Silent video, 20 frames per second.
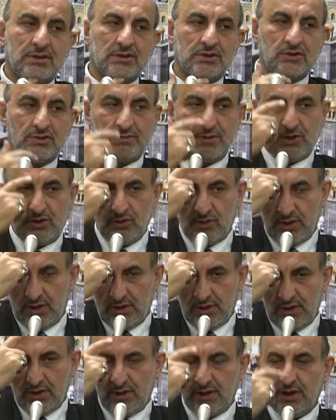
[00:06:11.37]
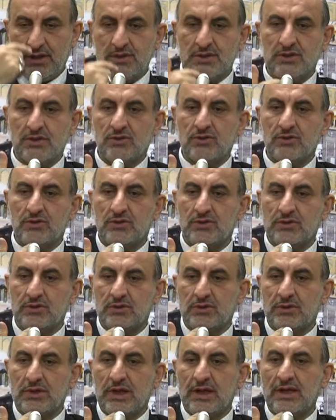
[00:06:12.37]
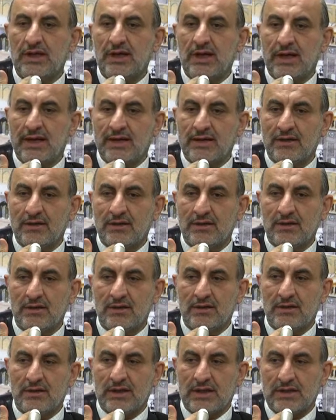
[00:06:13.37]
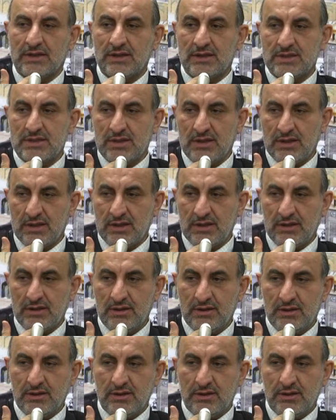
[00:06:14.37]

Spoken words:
So between these two in length, that is the